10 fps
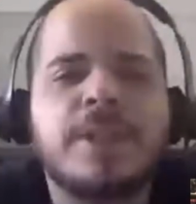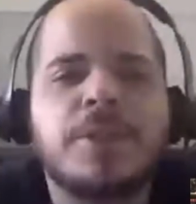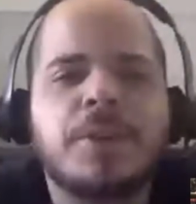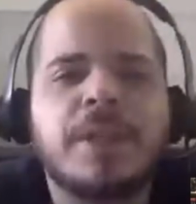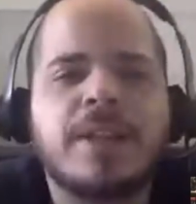year
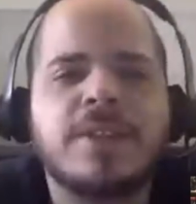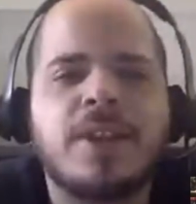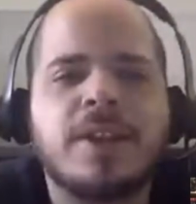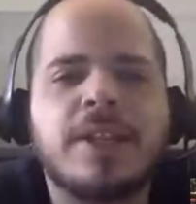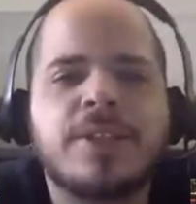old has a long
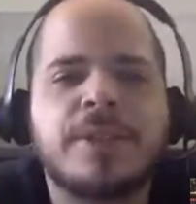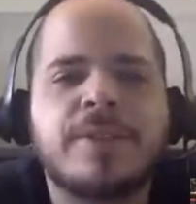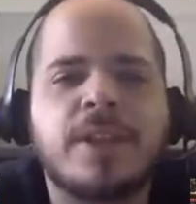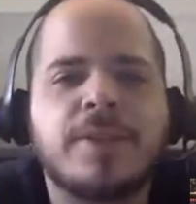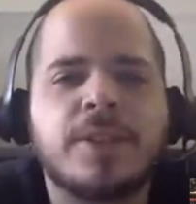history of
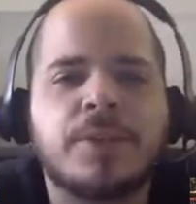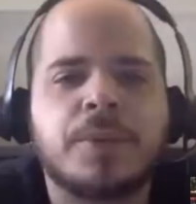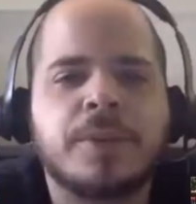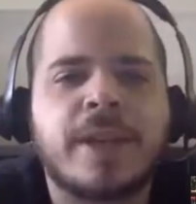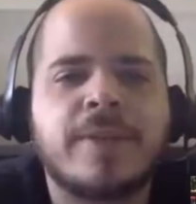television roles,
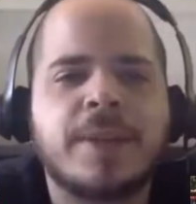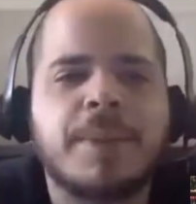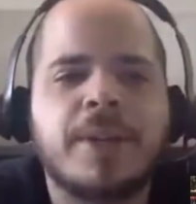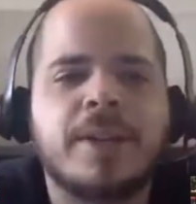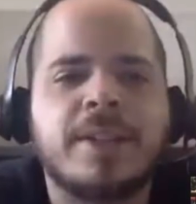having appeared
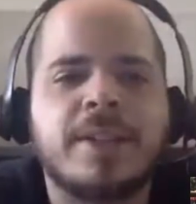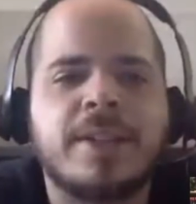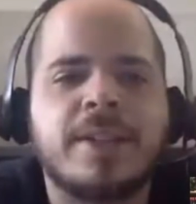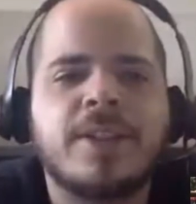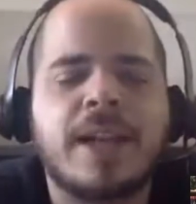in
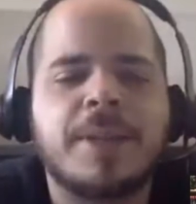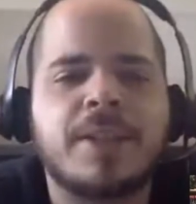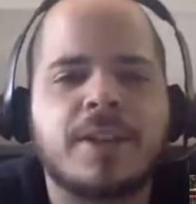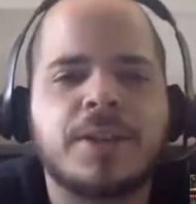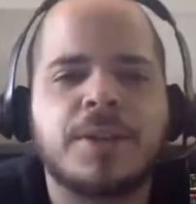Downton Abbey,
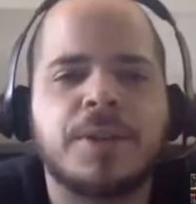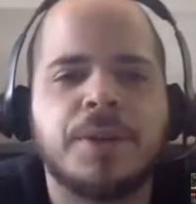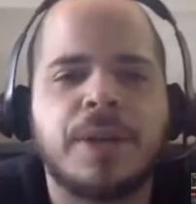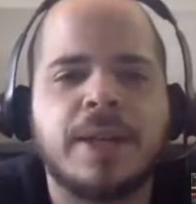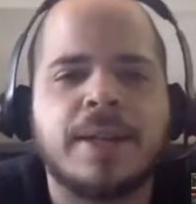Doctor Who,